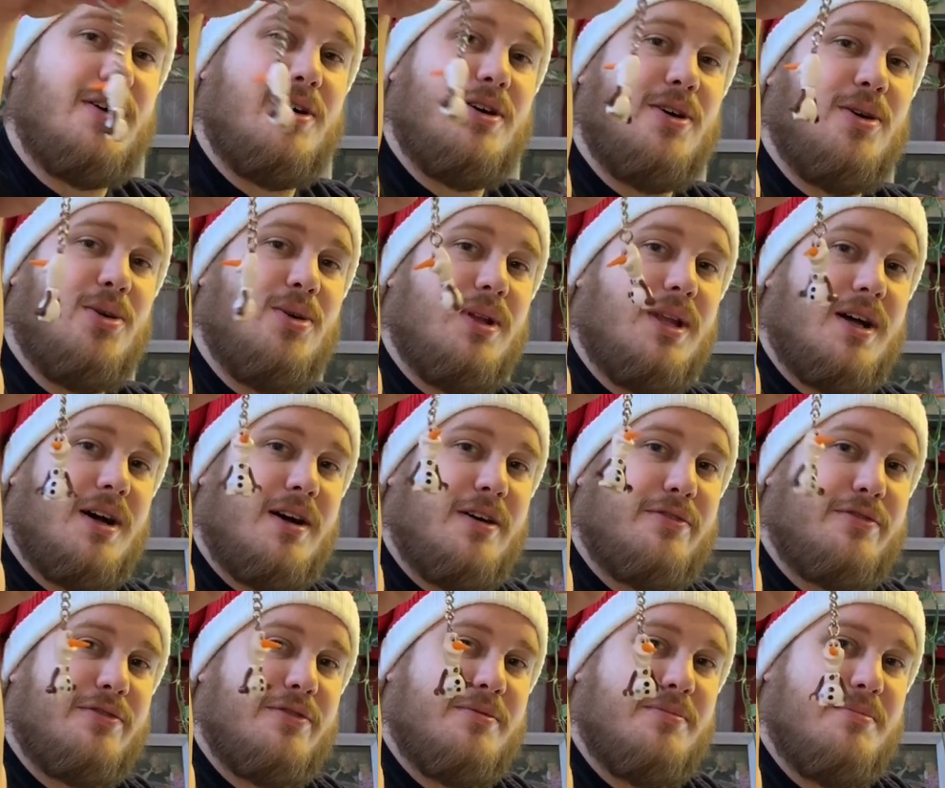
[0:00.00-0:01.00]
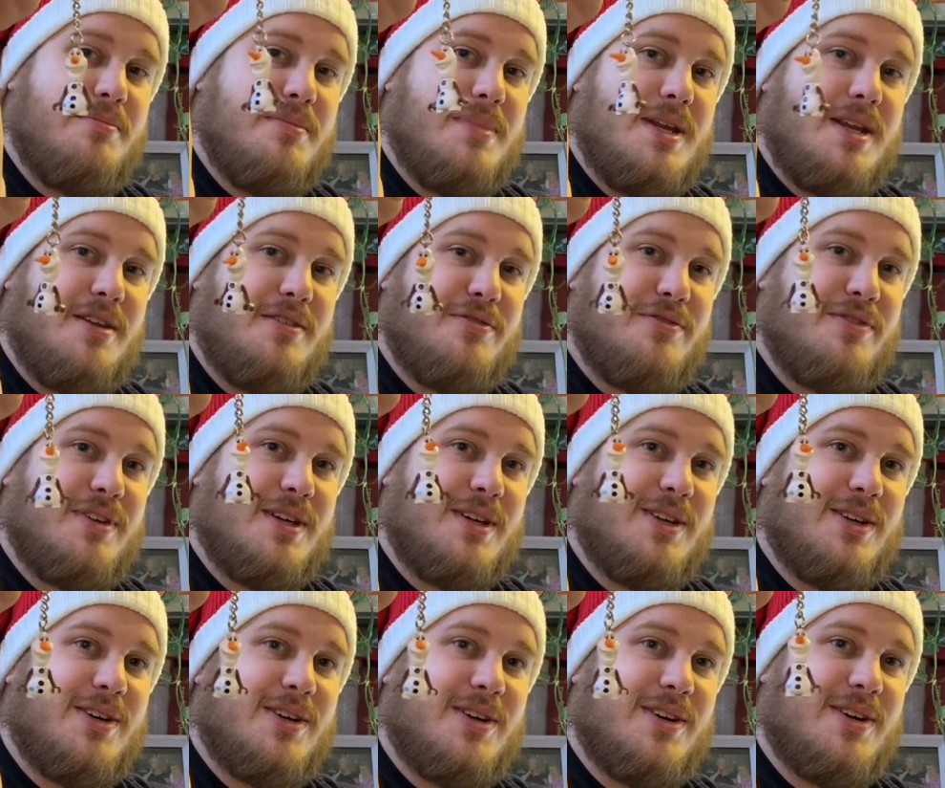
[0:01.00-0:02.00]
Olaf
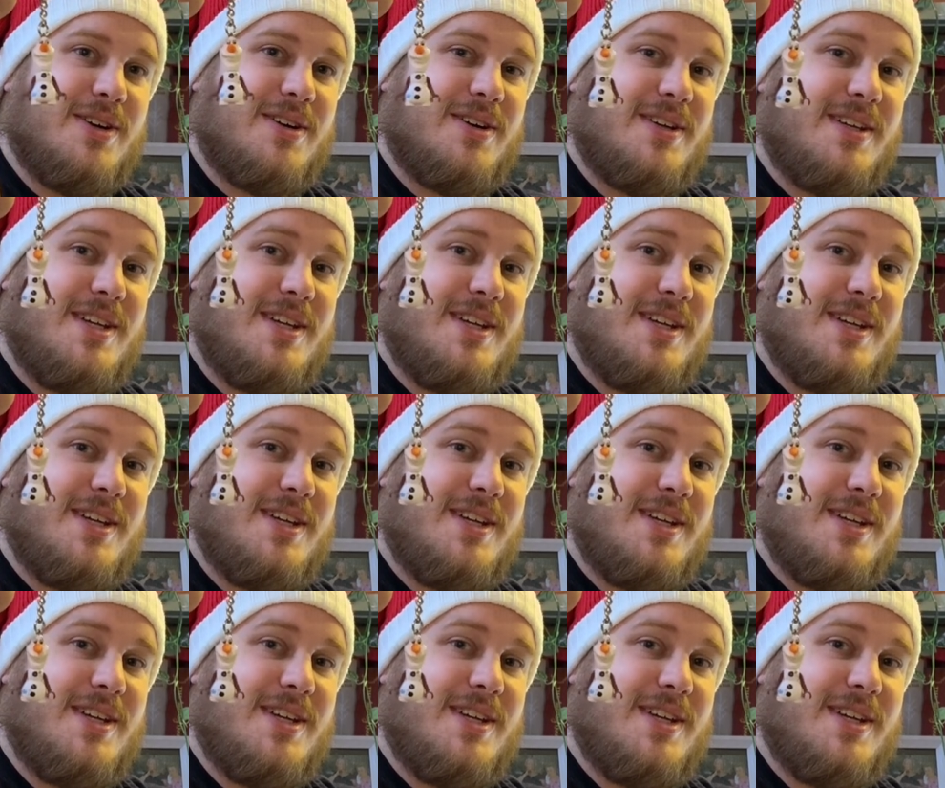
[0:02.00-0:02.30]
minifigure